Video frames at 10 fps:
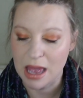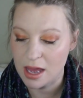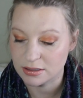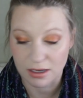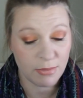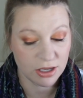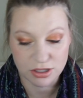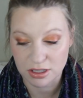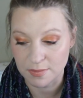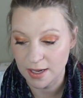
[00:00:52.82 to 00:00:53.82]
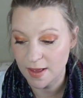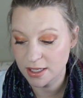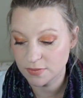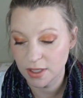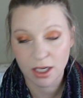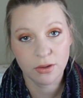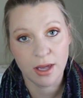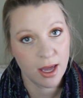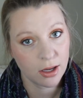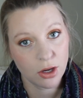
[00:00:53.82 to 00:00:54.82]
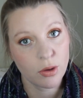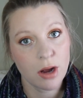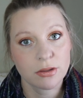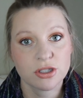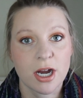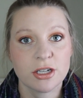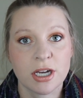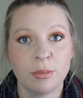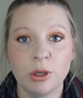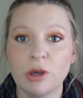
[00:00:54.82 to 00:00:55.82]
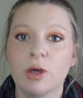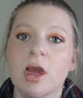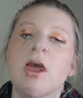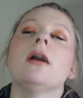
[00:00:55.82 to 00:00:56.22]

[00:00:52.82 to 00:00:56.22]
As I mentioned in my last video, can't go wrong with dry shampoo.